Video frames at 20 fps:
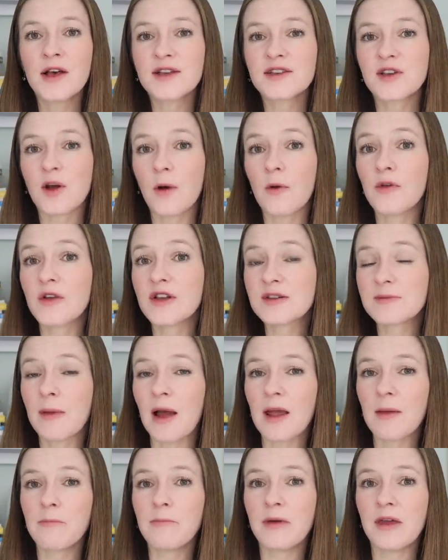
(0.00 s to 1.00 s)
So this
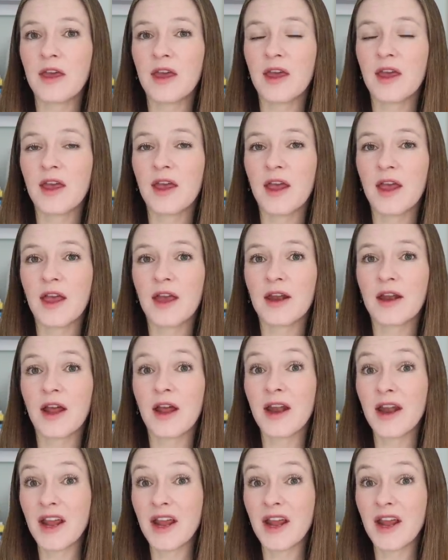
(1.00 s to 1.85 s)
might be in an